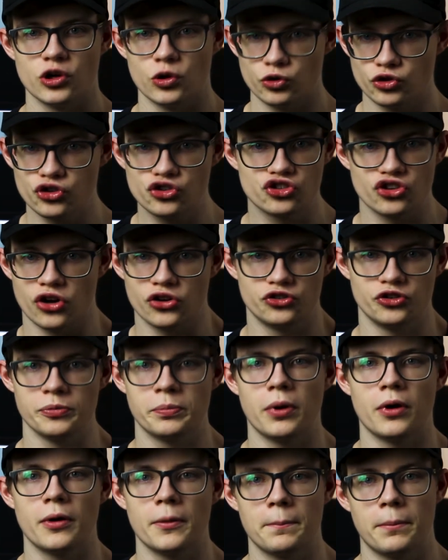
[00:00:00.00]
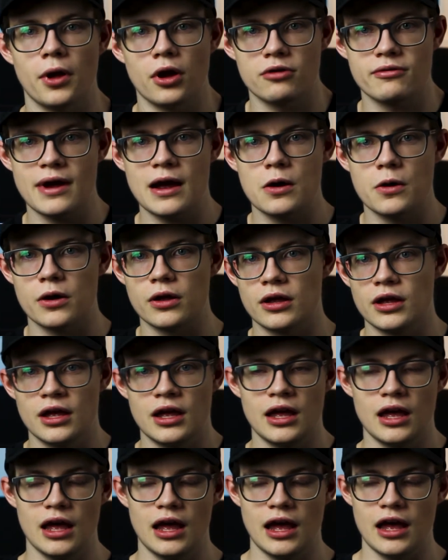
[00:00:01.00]
It will just charge you per hour,
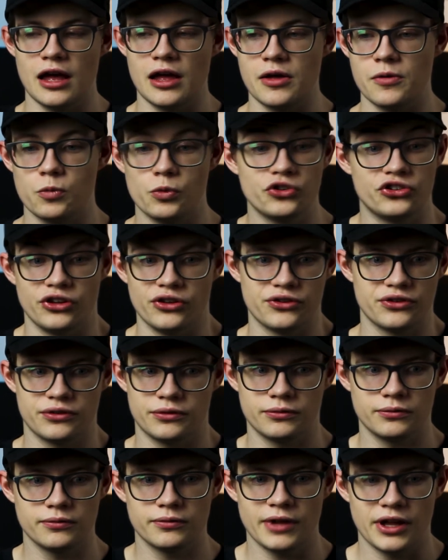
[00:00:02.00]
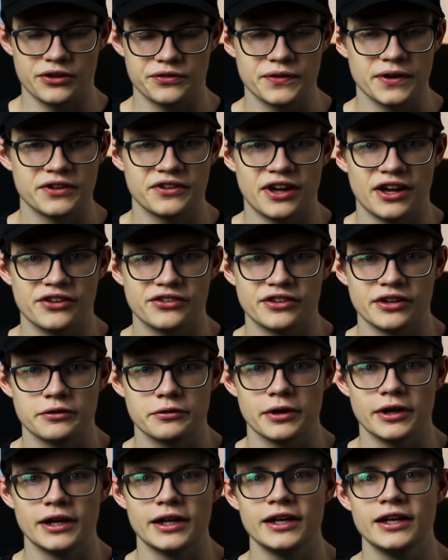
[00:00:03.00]
that's fantastic,
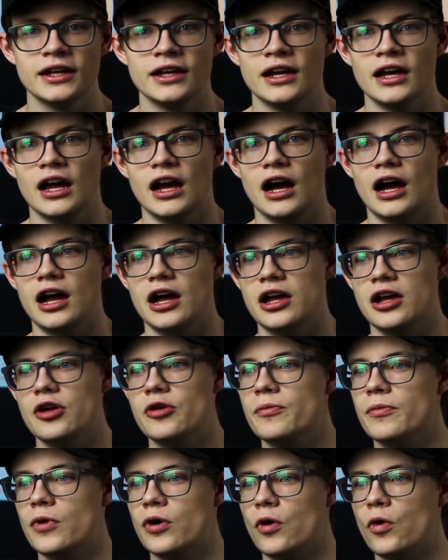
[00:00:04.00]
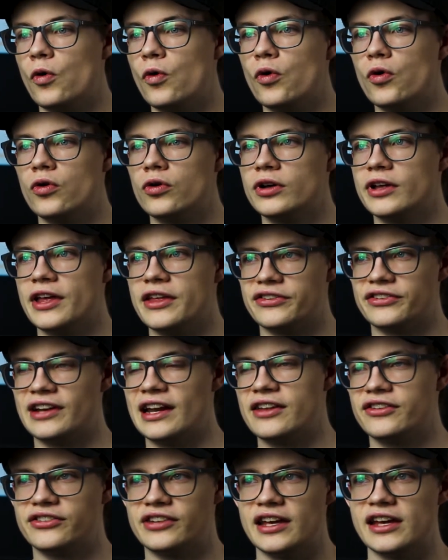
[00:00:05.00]
really. Or
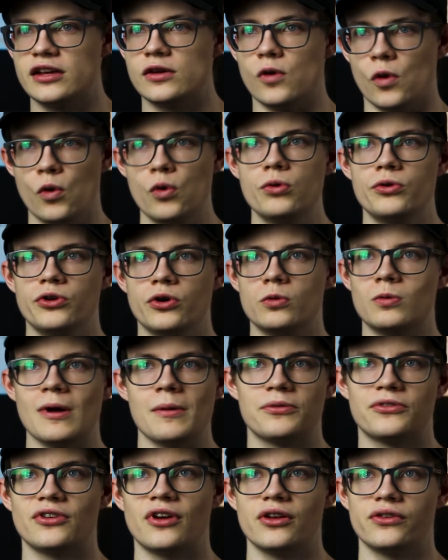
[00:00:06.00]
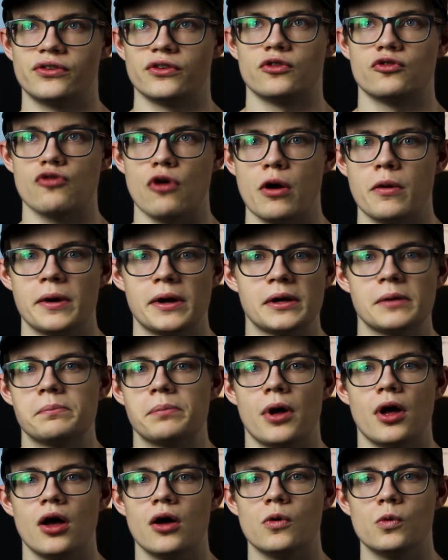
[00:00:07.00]
let's say all your websites are growing
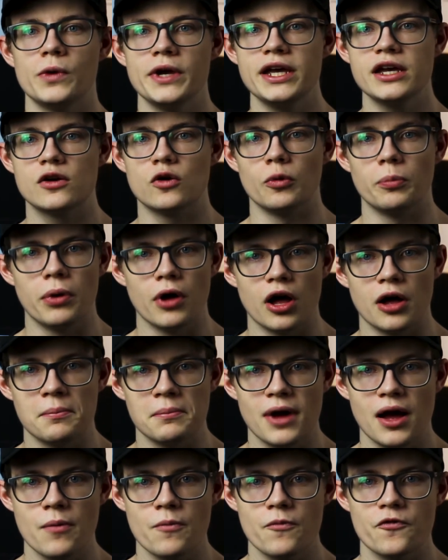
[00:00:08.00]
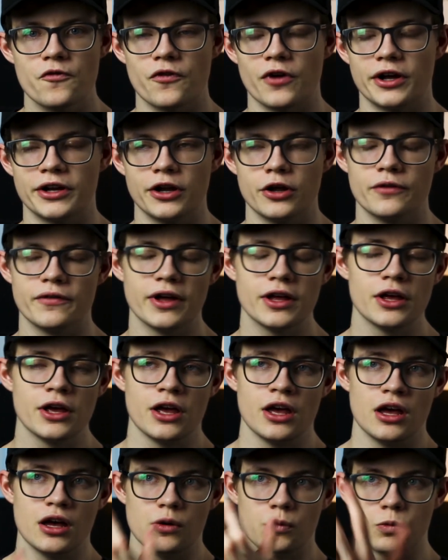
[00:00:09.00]
per week or per month. I know that
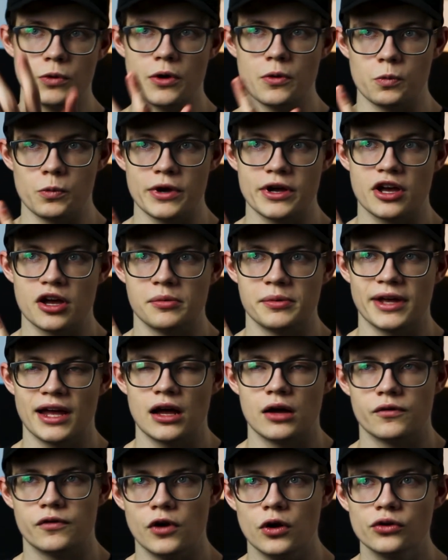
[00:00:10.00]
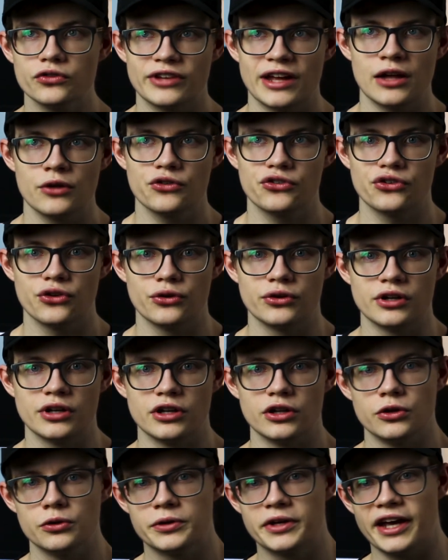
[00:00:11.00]
we're coming out of lockdown soon in
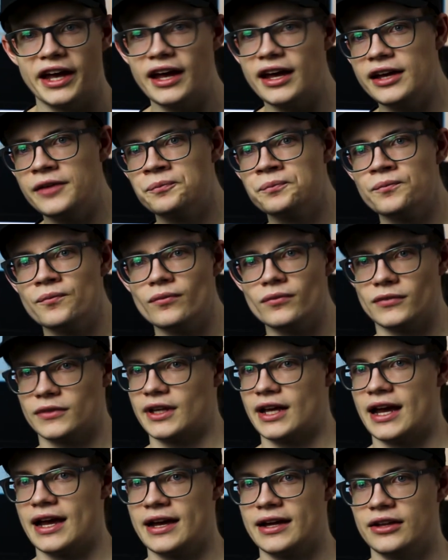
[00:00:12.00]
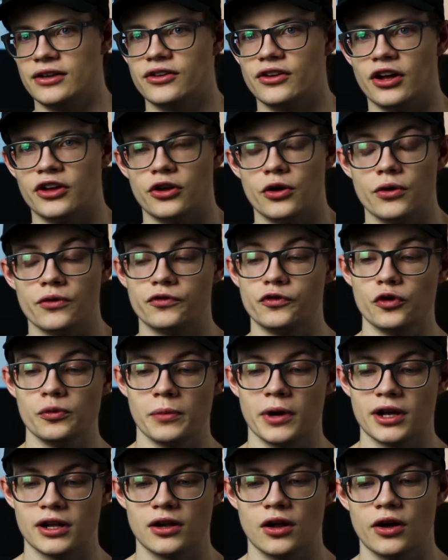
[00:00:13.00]
the UK, and I know a few of
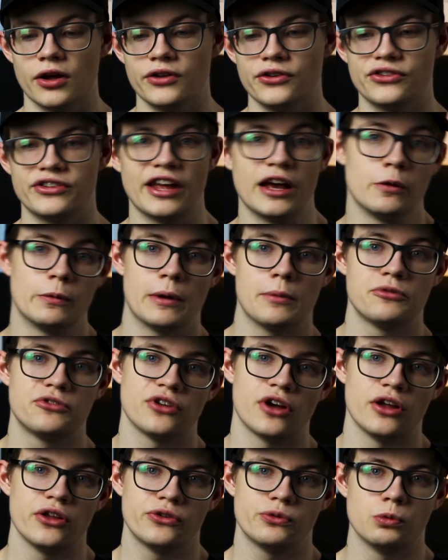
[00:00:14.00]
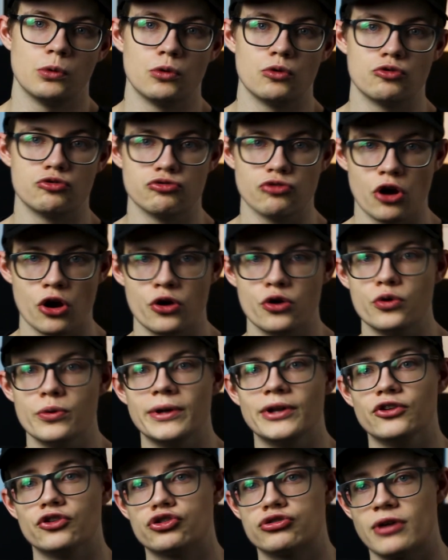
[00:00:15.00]
my clients, their websites will grow
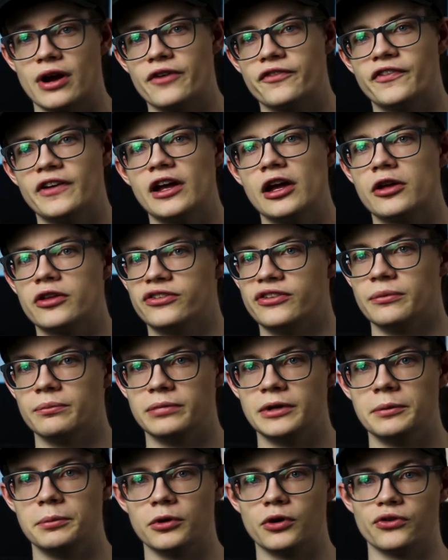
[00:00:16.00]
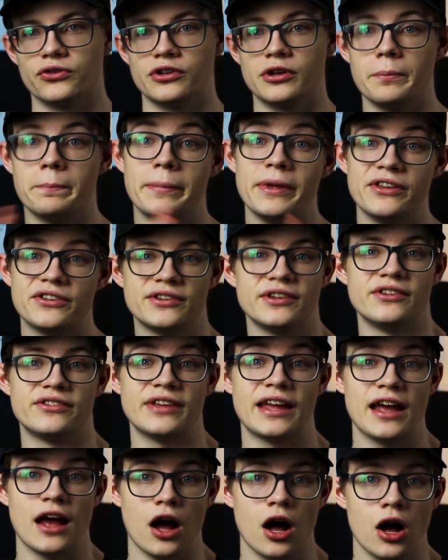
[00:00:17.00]
in traffic simply because of the business
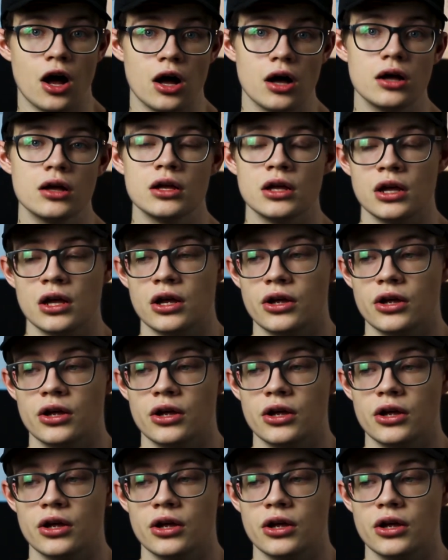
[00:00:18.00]
they are.